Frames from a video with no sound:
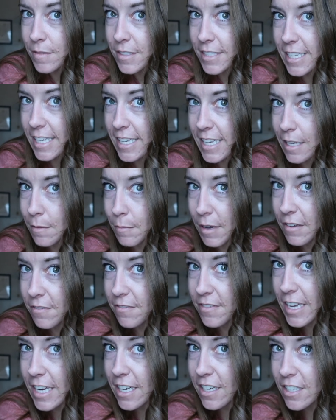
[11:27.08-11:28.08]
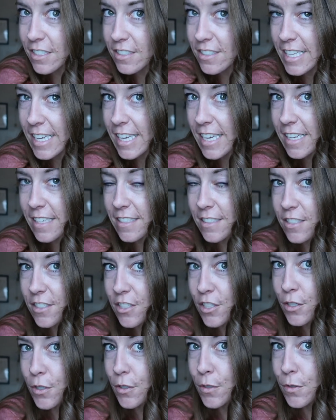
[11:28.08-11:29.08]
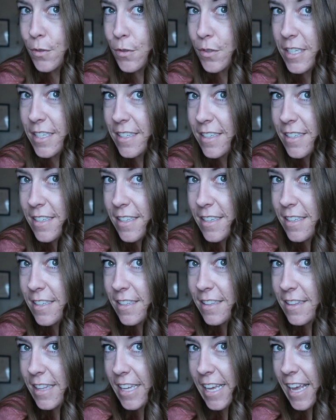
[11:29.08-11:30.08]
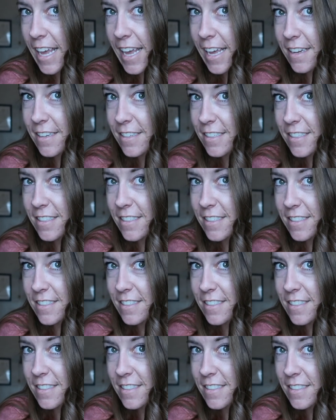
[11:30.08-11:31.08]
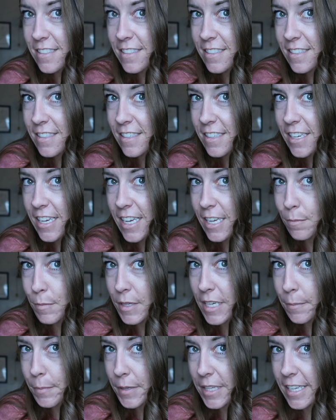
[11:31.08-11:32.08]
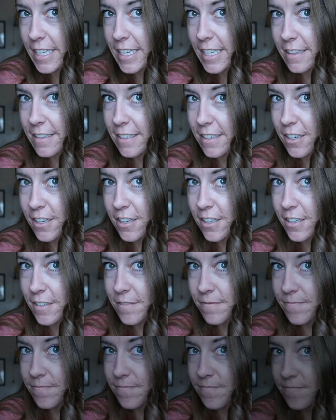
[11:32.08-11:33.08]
sticking my fingers into the handle and manipulating the curl.